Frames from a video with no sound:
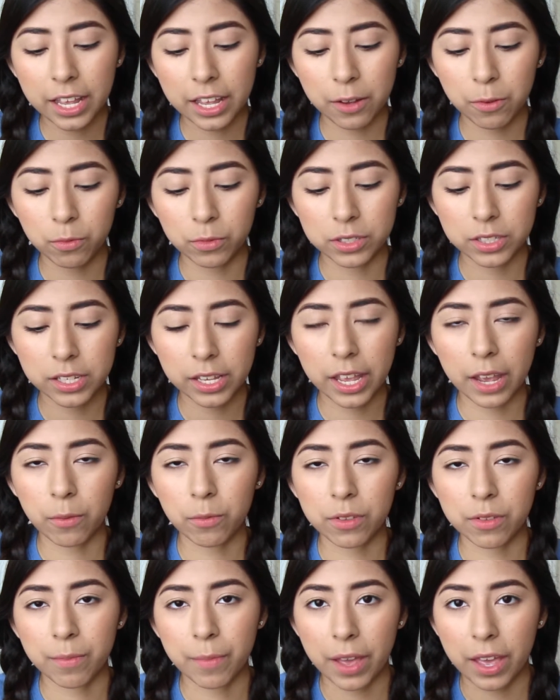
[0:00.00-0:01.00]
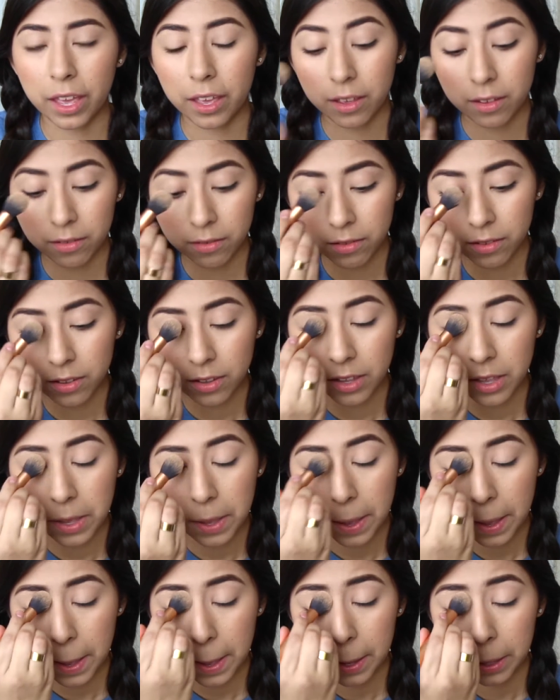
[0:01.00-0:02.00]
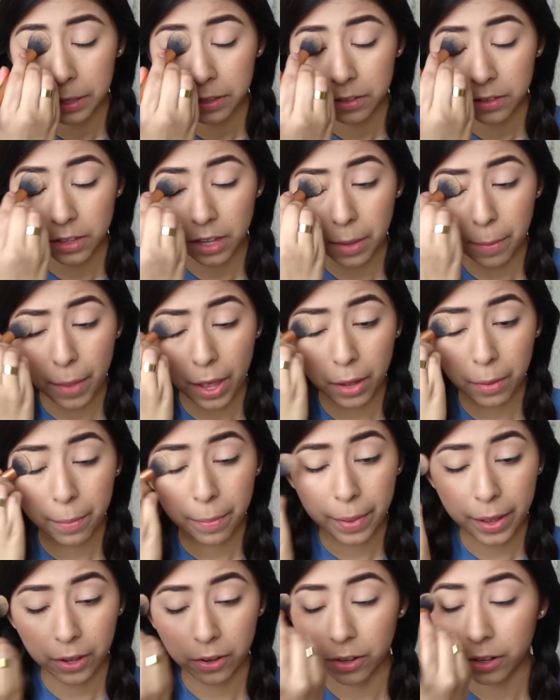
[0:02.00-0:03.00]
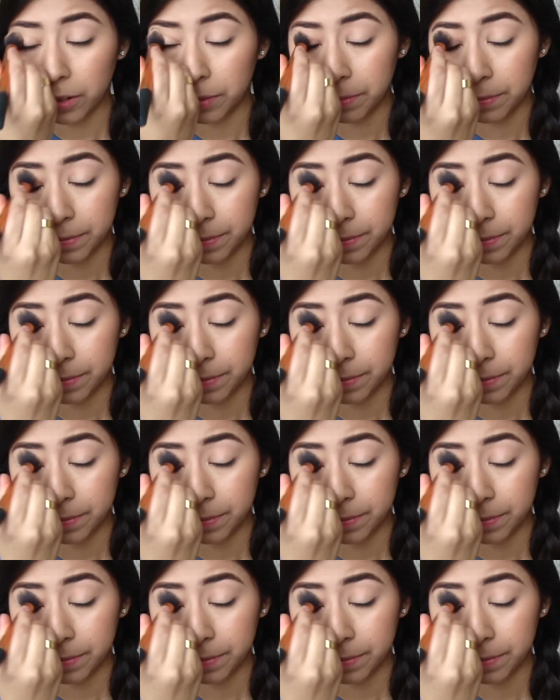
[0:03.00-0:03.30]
it once again with my Stay Matte Powder.